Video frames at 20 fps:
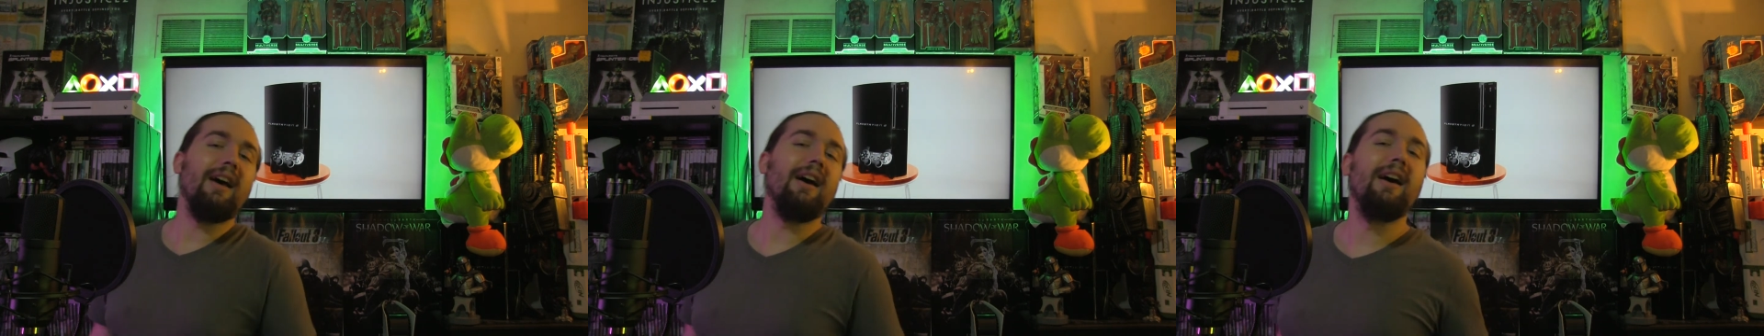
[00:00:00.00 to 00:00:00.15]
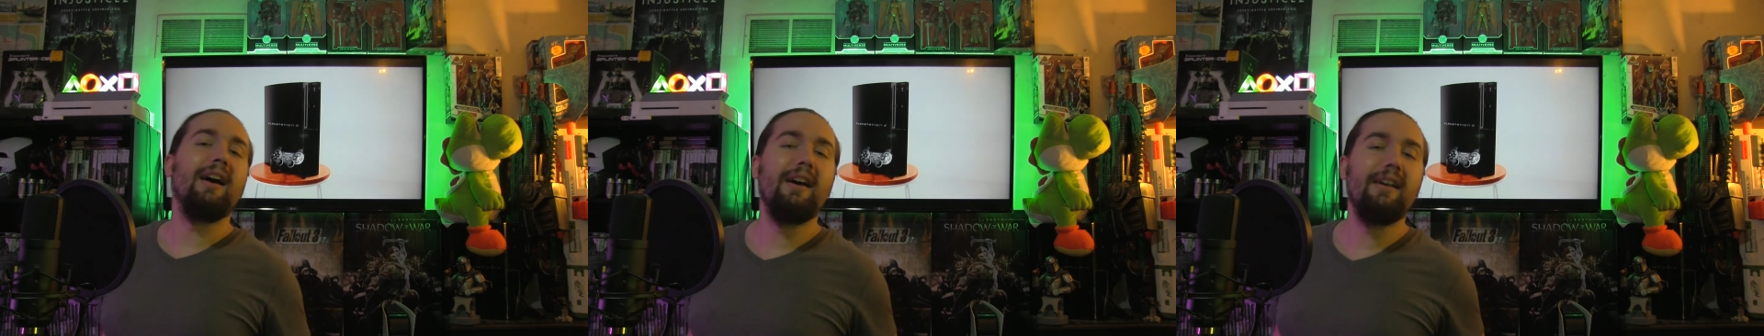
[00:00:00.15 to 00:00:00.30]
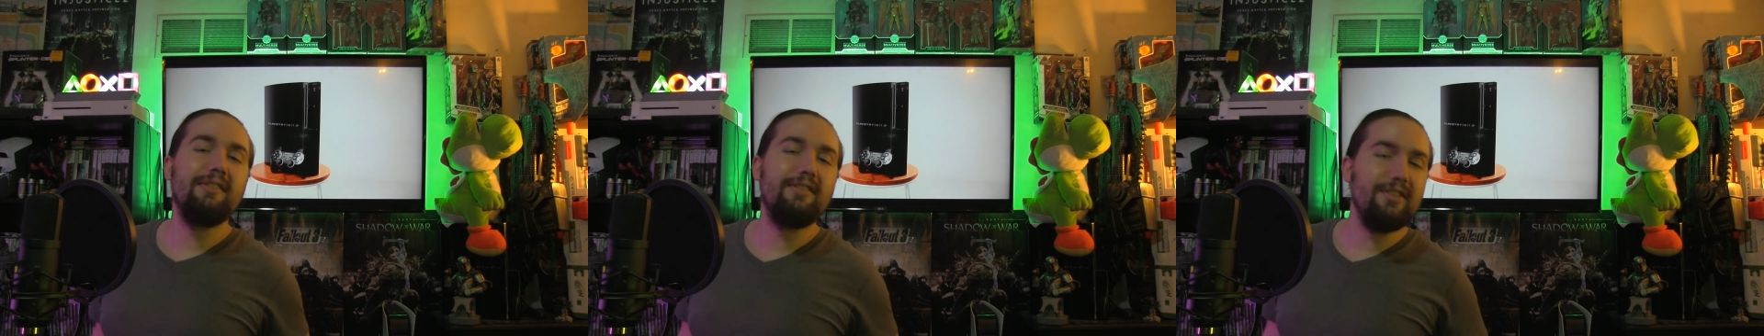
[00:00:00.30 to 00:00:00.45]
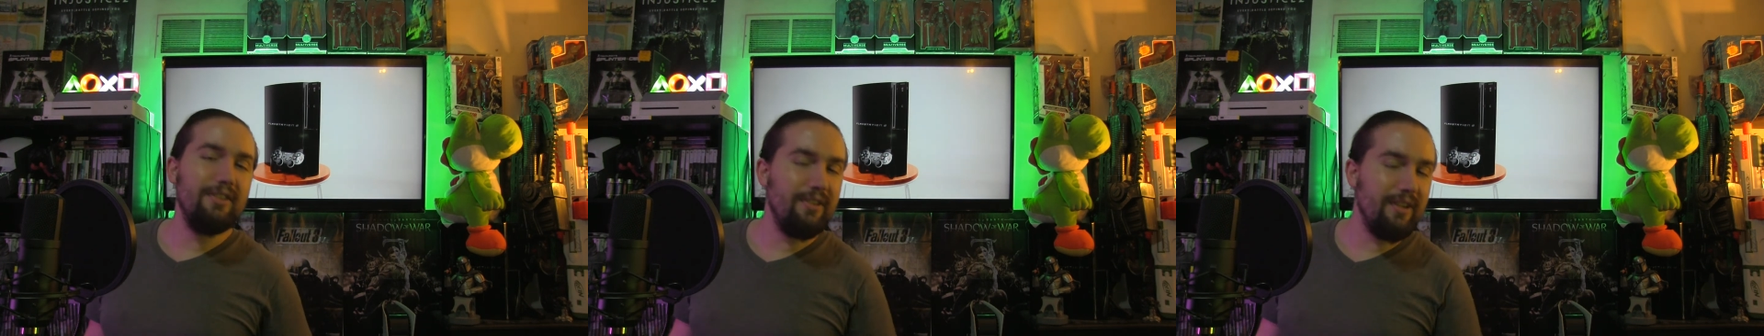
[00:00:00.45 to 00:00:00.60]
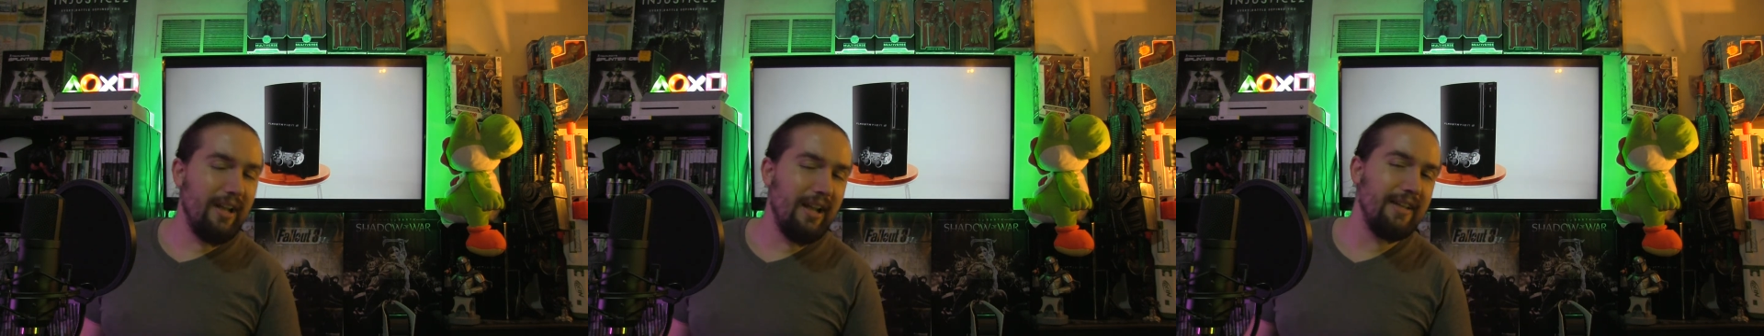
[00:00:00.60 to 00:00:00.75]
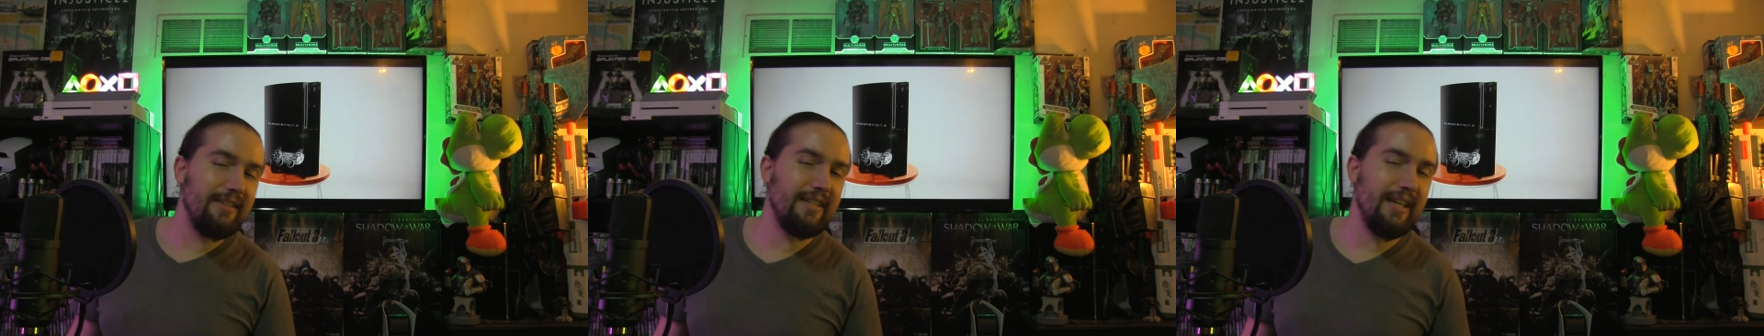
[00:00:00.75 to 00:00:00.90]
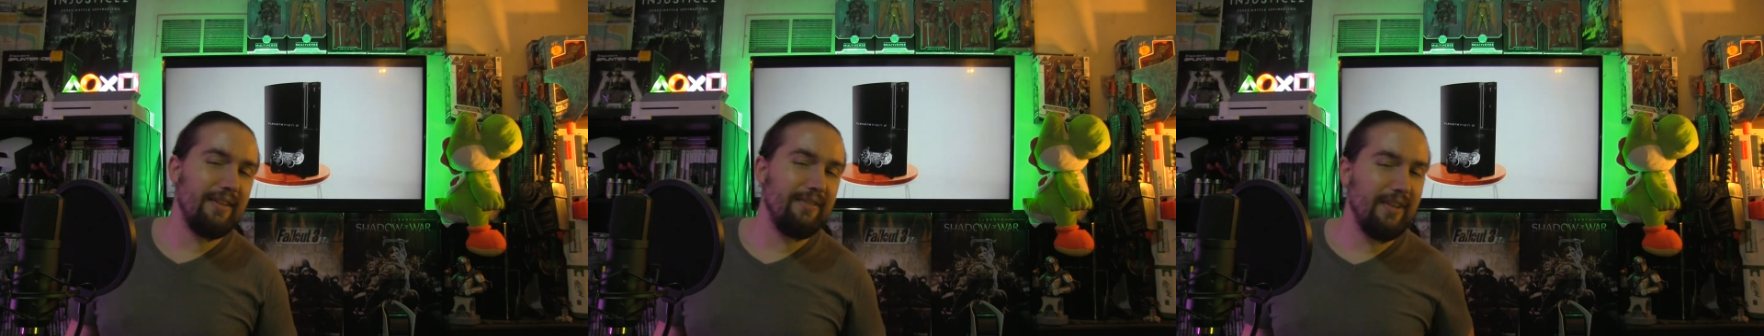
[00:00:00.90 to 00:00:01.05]
Do you
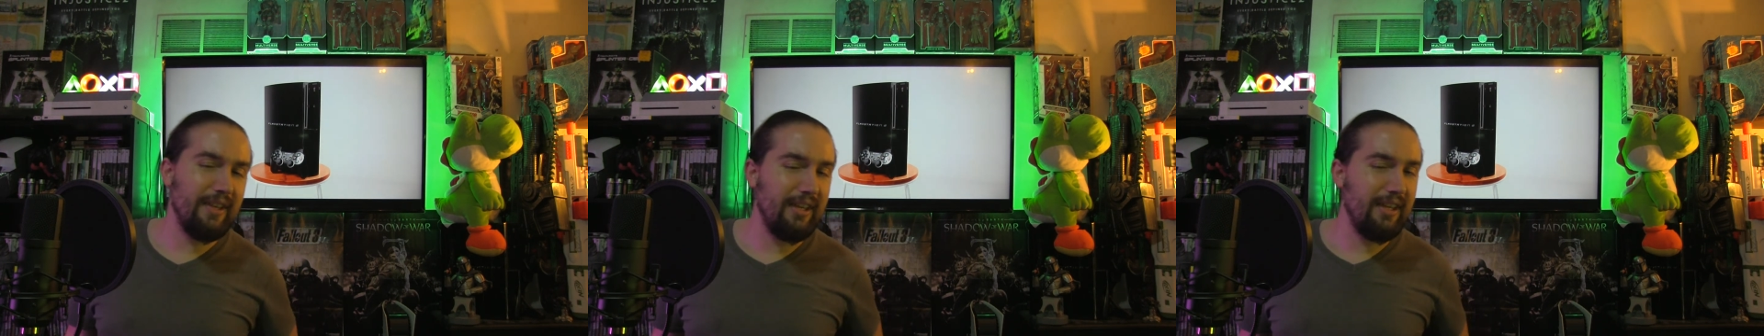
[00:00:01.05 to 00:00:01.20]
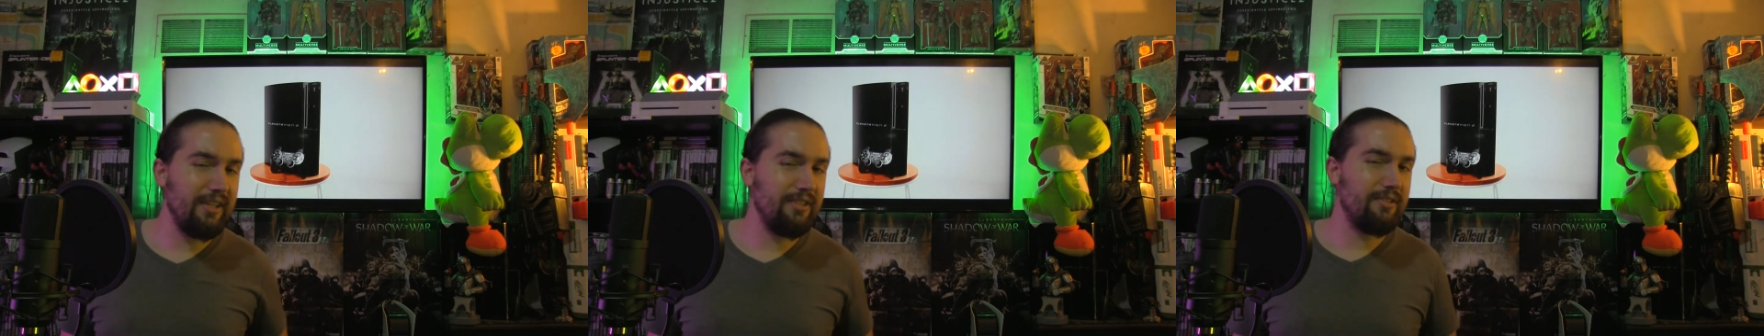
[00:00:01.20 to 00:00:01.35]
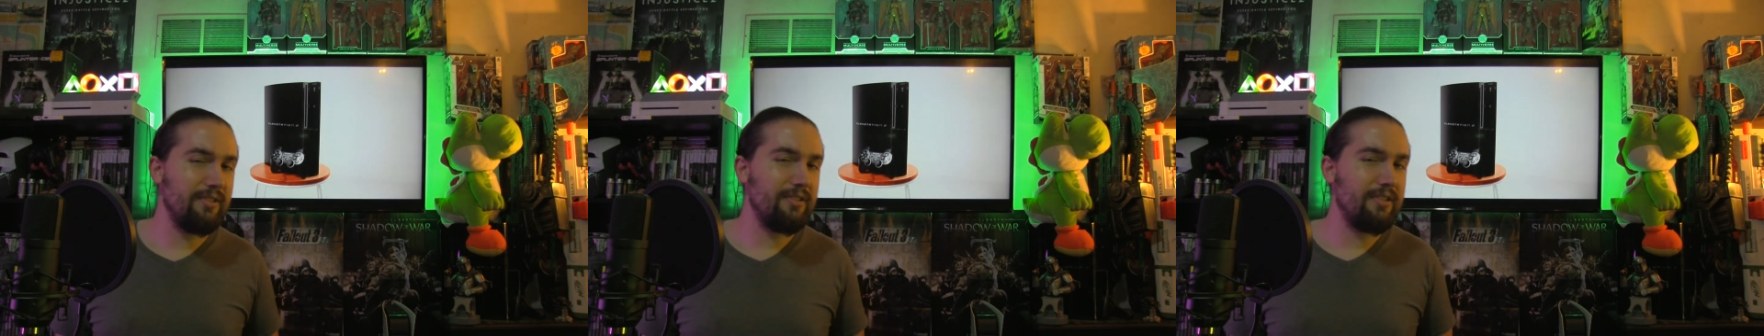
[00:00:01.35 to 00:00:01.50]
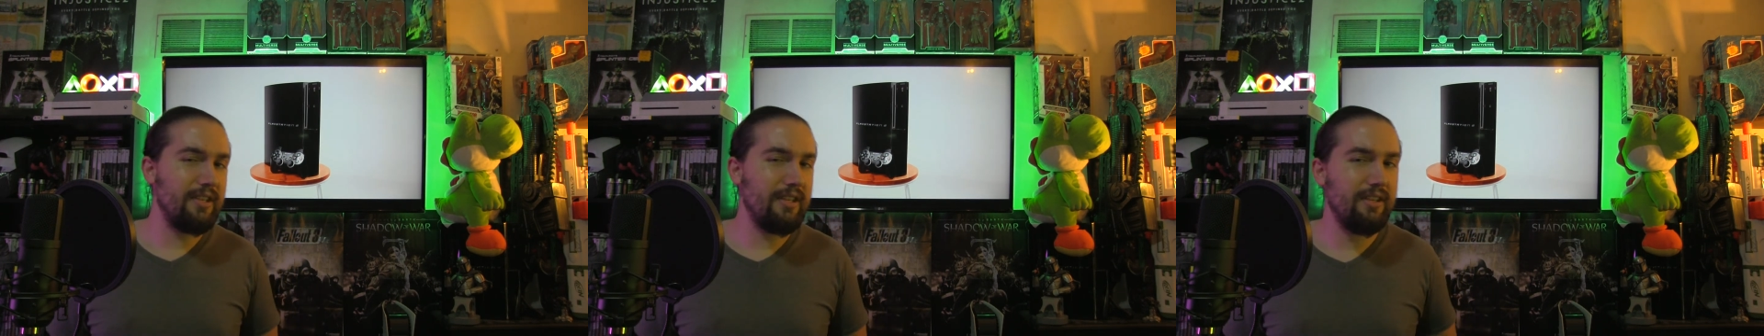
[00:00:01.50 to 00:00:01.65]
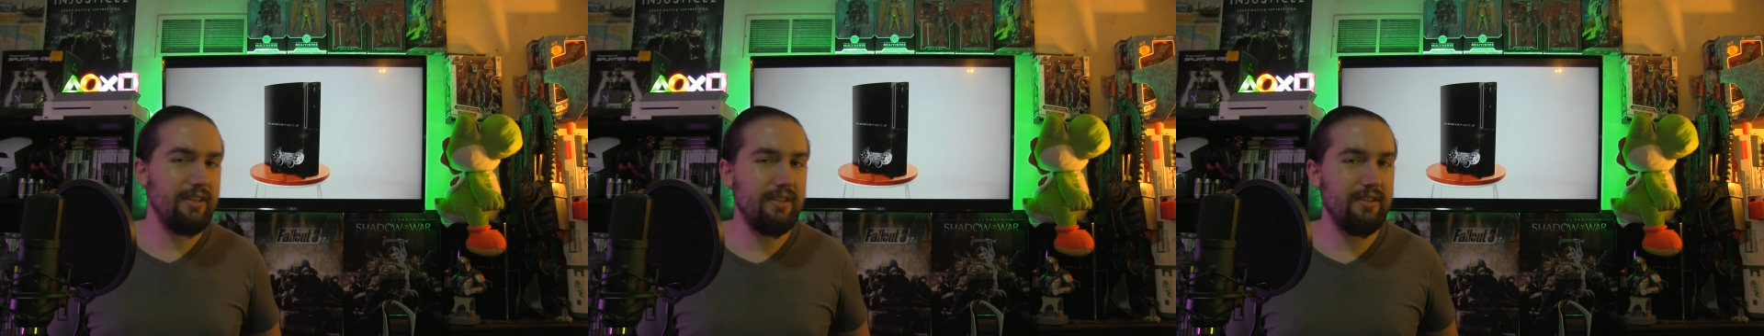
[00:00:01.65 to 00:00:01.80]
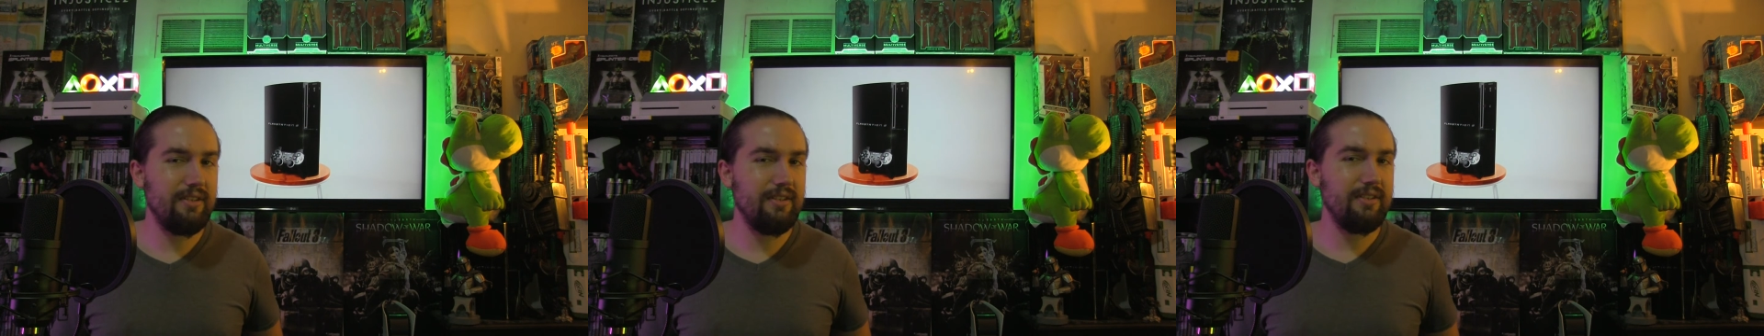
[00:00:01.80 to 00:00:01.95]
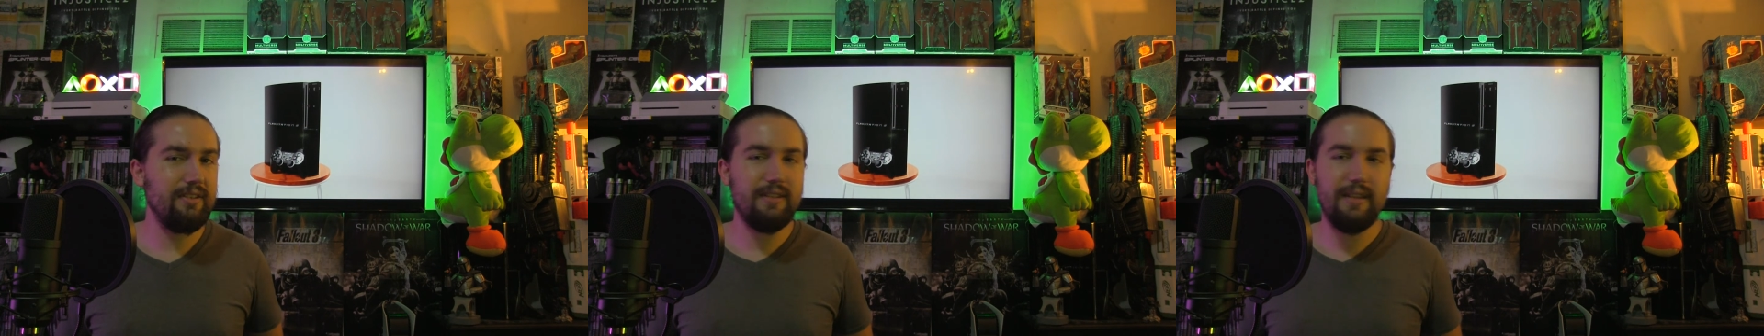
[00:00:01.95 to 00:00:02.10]
guys have any
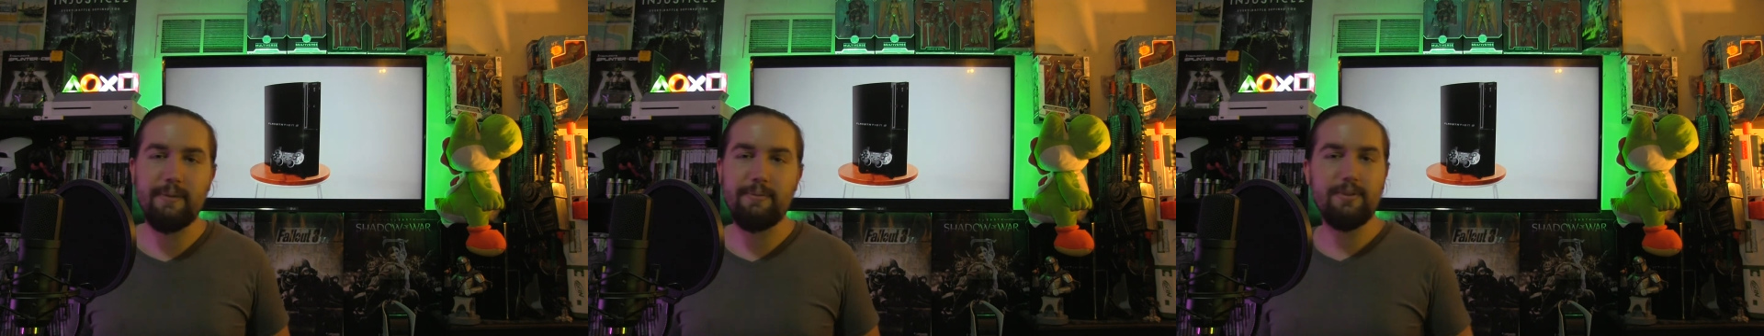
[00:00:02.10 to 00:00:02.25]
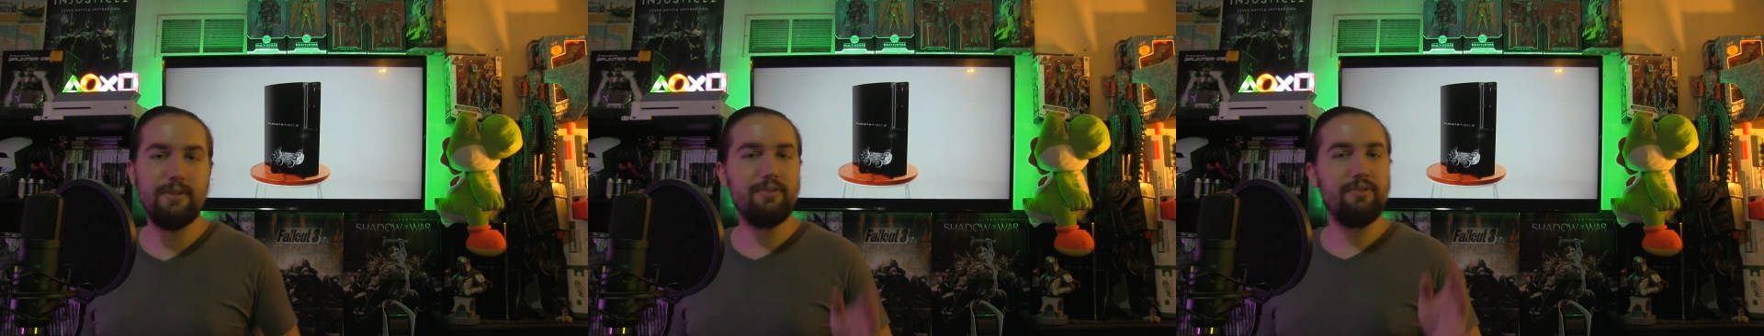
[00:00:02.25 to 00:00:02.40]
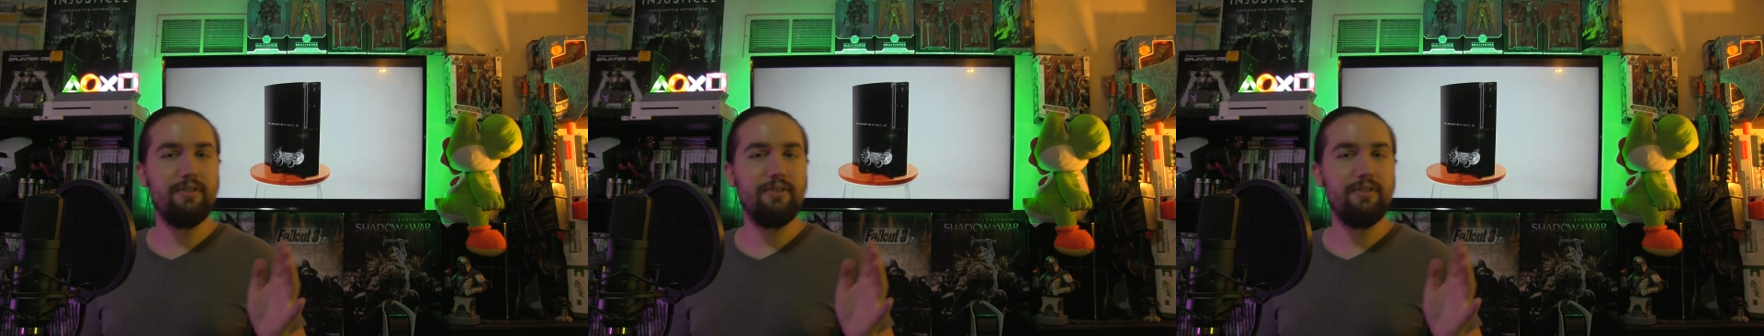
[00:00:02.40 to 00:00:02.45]
interesting tips